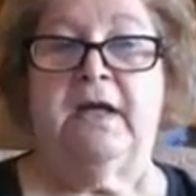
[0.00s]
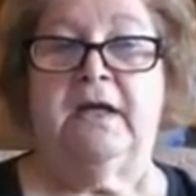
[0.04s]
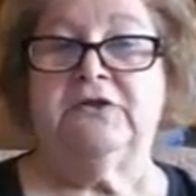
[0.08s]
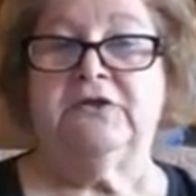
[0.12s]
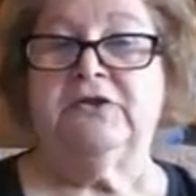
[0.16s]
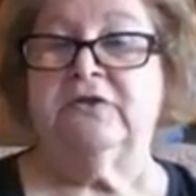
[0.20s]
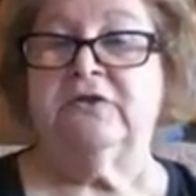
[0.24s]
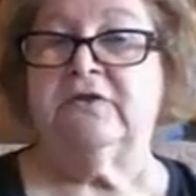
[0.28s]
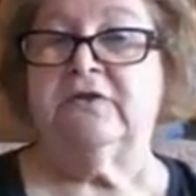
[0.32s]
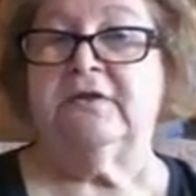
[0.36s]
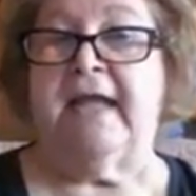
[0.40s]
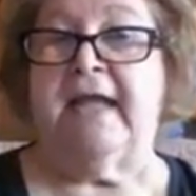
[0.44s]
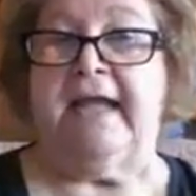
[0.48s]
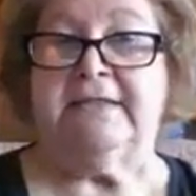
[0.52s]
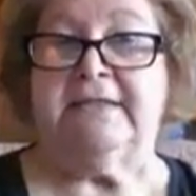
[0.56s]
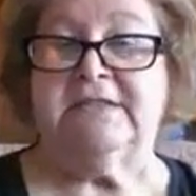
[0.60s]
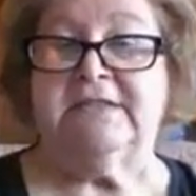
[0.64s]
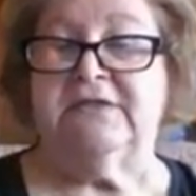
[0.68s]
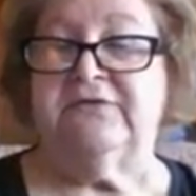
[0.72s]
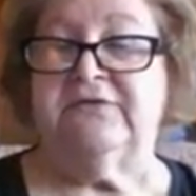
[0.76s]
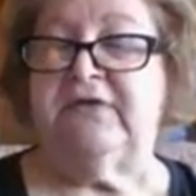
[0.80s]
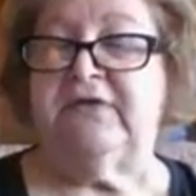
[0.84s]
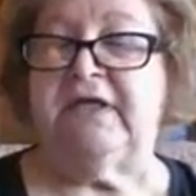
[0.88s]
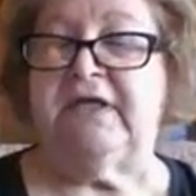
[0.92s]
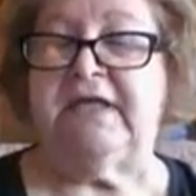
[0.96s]
Under
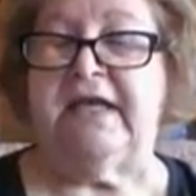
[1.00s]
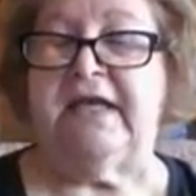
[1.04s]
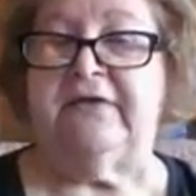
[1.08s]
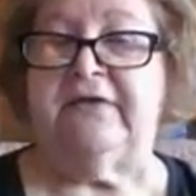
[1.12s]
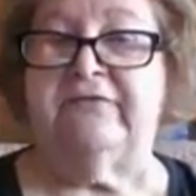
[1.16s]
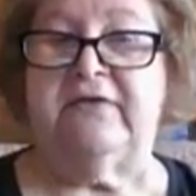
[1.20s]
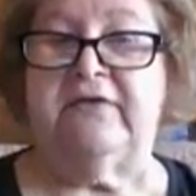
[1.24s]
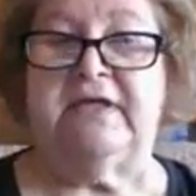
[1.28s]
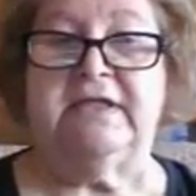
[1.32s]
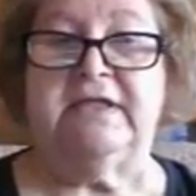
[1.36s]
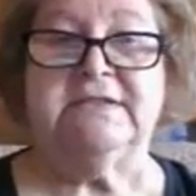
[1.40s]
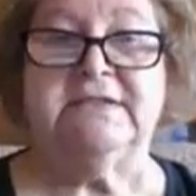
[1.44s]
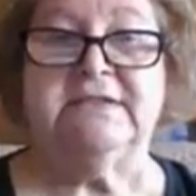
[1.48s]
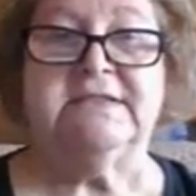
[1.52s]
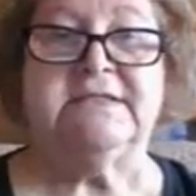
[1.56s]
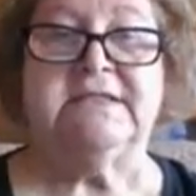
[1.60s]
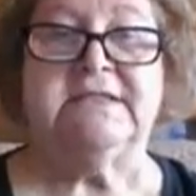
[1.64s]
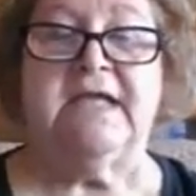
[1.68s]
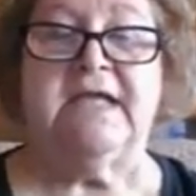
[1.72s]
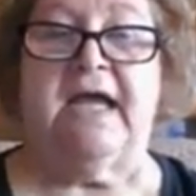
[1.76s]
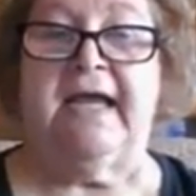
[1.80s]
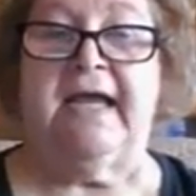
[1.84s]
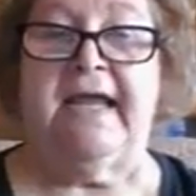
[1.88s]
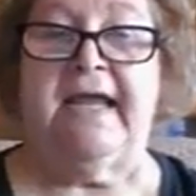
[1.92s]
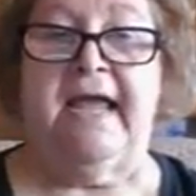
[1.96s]
activity
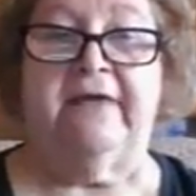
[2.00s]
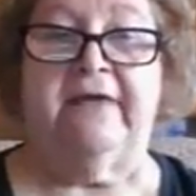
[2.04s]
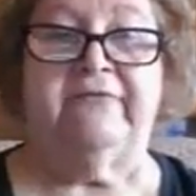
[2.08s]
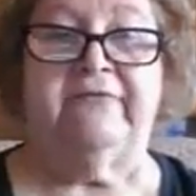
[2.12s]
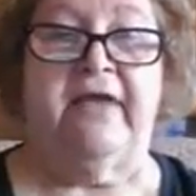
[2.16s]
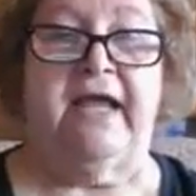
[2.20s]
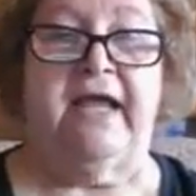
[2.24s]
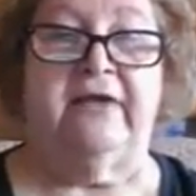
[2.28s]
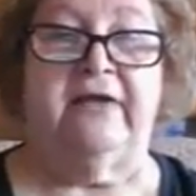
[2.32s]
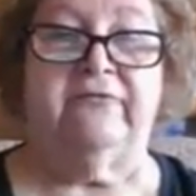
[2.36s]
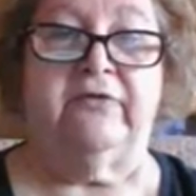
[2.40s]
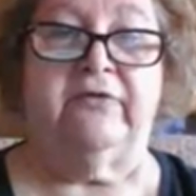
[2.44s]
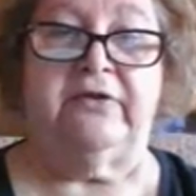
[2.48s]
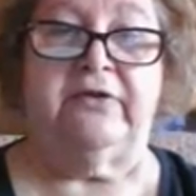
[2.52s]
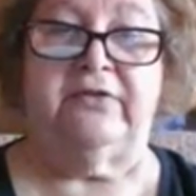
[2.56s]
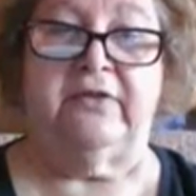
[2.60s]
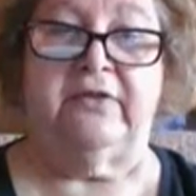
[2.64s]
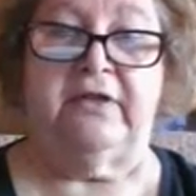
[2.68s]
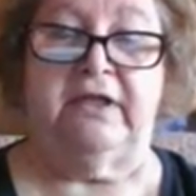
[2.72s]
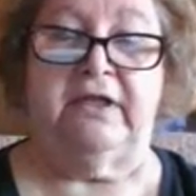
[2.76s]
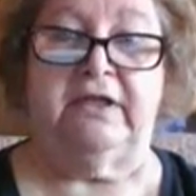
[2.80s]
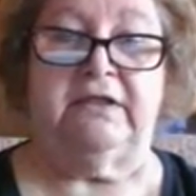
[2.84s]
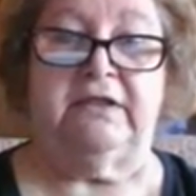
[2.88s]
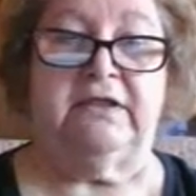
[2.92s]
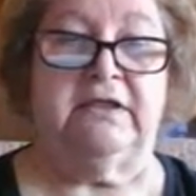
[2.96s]
evidence, I have
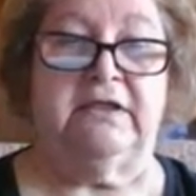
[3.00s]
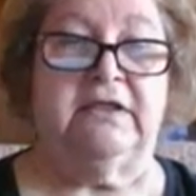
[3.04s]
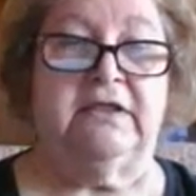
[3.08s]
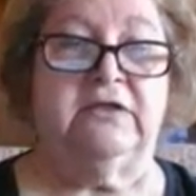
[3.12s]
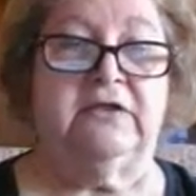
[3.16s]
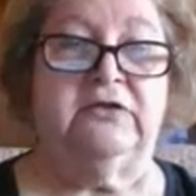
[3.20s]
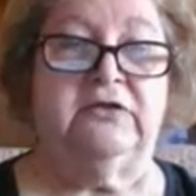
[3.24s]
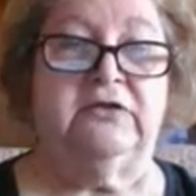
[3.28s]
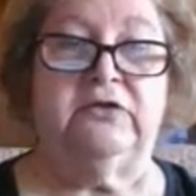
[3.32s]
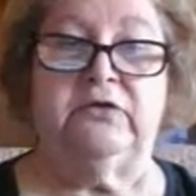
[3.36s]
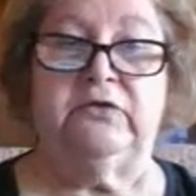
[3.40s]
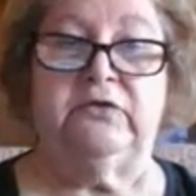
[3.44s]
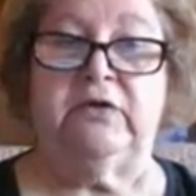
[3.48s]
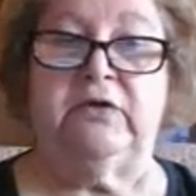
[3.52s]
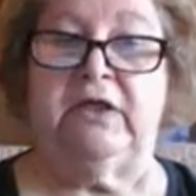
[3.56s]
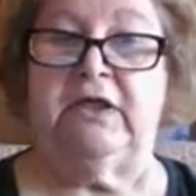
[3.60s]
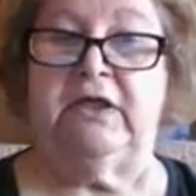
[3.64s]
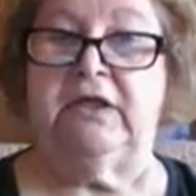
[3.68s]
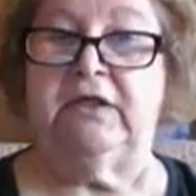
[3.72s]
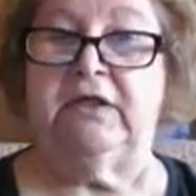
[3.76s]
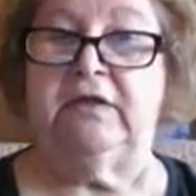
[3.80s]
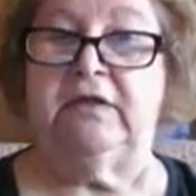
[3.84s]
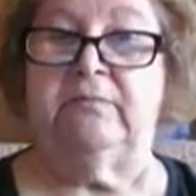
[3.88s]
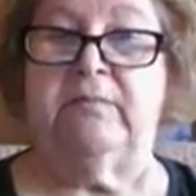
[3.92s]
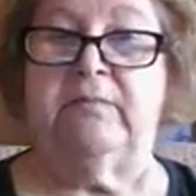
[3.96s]
everything,
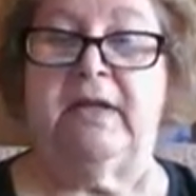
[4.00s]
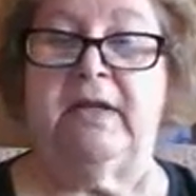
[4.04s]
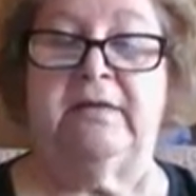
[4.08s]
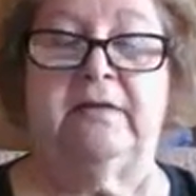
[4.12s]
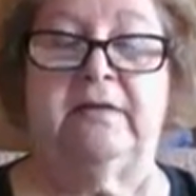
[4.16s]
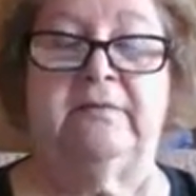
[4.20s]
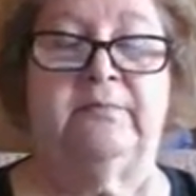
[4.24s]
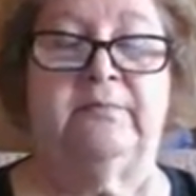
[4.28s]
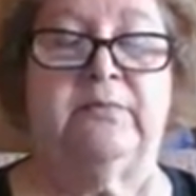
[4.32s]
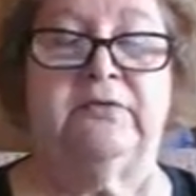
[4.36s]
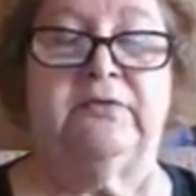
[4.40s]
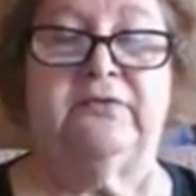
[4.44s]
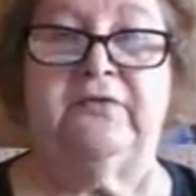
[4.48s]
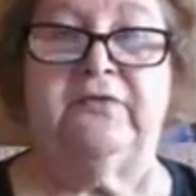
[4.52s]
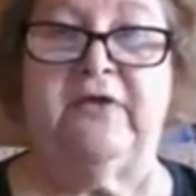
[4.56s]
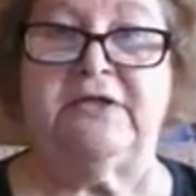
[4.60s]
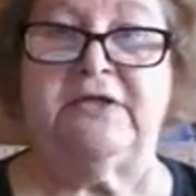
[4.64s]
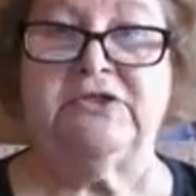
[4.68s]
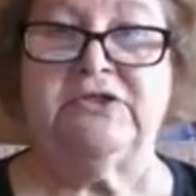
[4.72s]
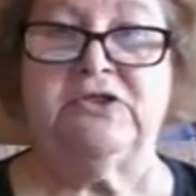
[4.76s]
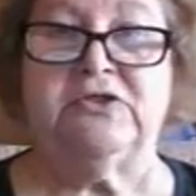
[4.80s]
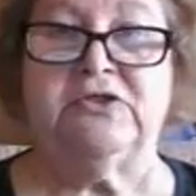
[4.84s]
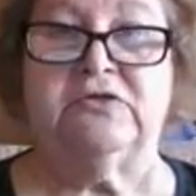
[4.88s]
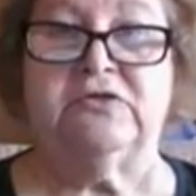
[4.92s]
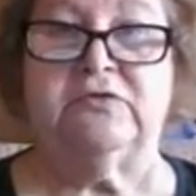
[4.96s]
including my
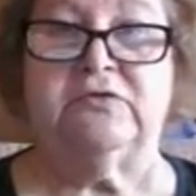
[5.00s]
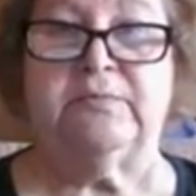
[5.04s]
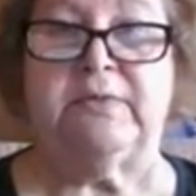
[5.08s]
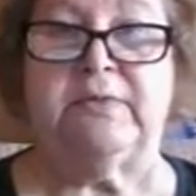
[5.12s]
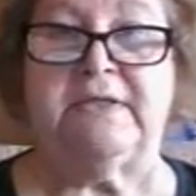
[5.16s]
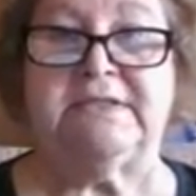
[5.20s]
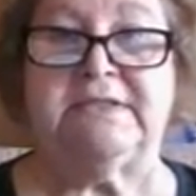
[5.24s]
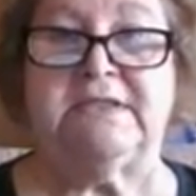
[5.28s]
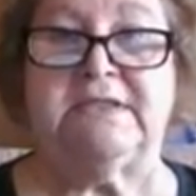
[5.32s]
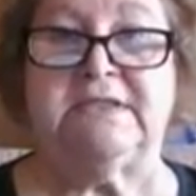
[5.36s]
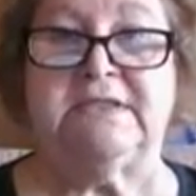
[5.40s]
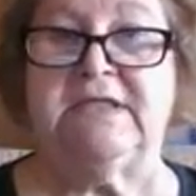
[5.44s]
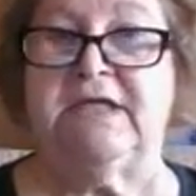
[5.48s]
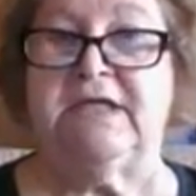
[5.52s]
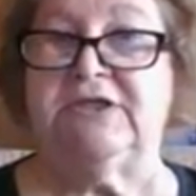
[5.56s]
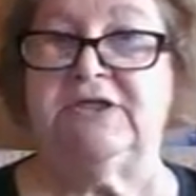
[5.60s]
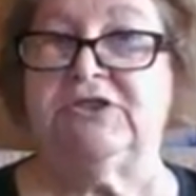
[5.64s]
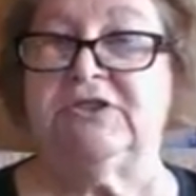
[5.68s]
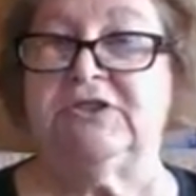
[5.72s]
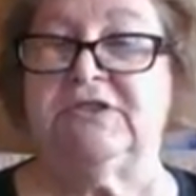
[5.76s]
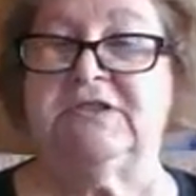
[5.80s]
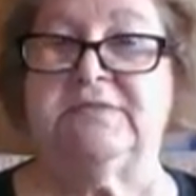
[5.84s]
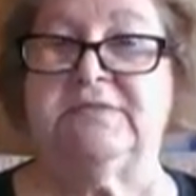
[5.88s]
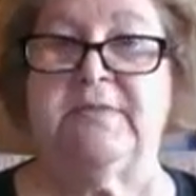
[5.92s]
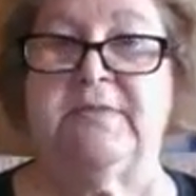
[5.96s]
professional
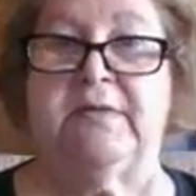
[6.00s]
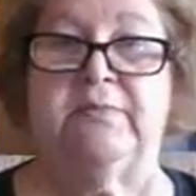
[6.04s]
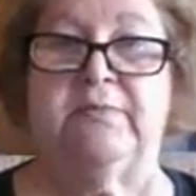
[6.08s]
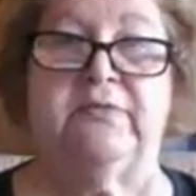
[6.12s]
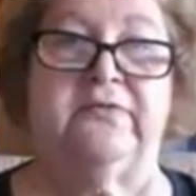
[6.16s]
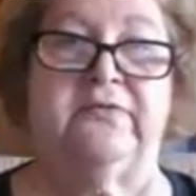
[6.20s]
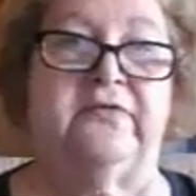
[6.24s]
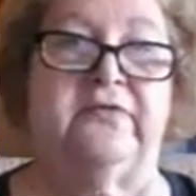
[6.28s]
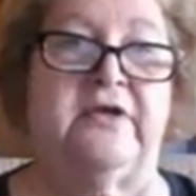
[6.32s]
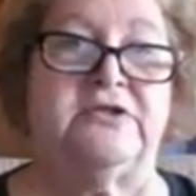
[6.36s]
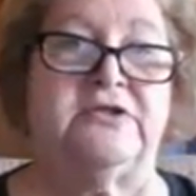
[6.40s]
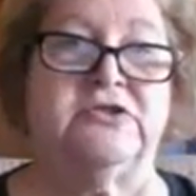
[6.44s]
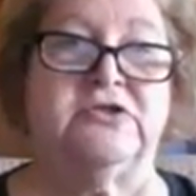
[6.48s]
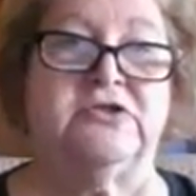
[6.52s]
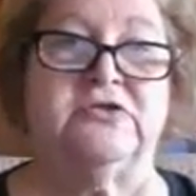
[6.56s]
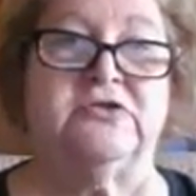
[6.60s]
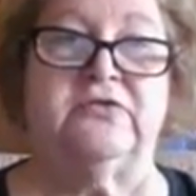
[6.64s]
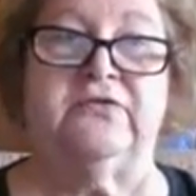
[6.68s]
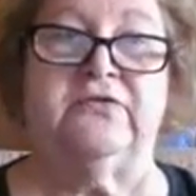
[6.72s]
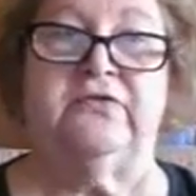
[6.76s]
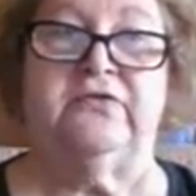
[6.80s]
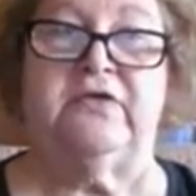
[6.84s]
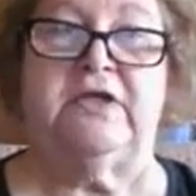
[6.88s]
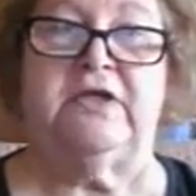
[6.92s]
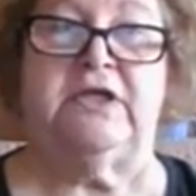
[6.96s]
presentations, my
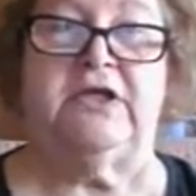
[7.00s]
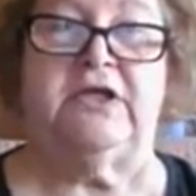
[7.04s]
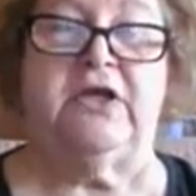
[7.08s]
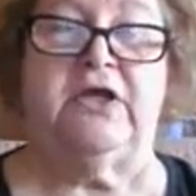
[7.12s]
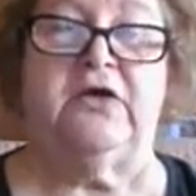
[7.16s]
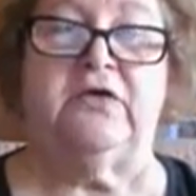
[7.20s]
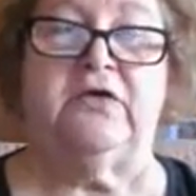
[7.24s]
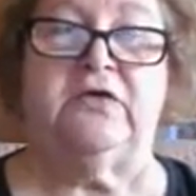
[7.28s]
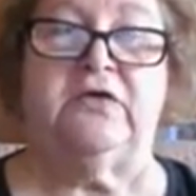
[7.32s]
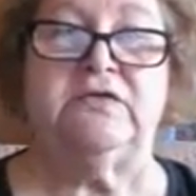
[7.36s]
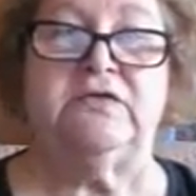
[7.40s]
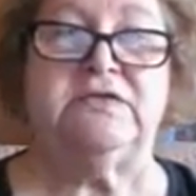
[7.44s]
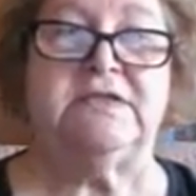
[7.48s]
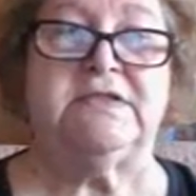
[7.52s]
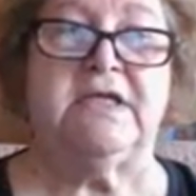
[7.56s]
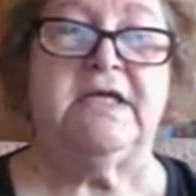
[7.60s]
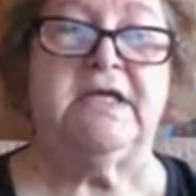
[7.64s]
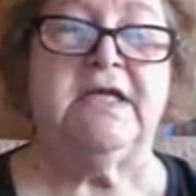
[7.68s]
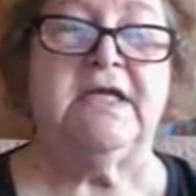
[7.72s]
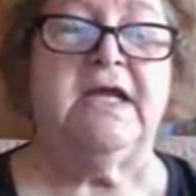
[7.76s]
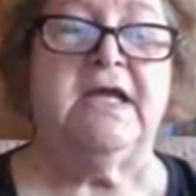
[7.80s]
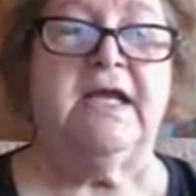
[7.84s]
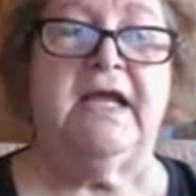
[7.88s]
professional videos,